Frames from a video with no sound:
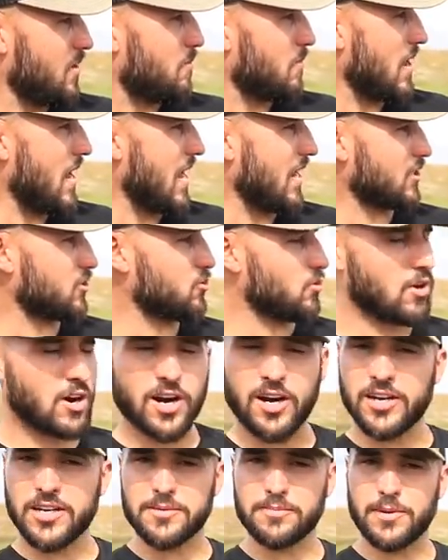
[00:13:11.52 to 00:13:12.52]
my actual
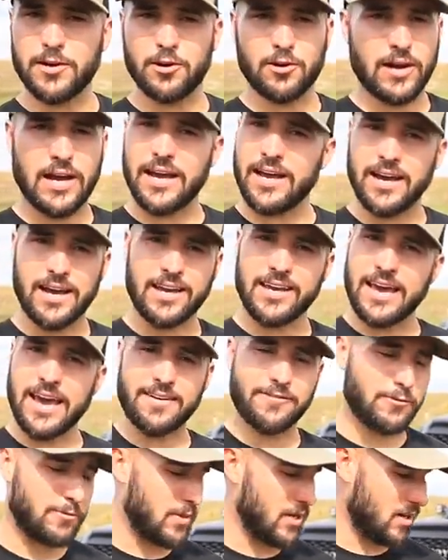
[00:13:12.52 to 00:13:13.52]
hunting bow. I
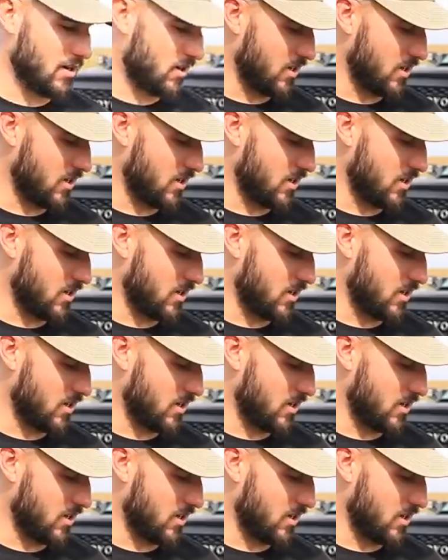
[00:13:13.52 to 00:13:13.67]
haven't been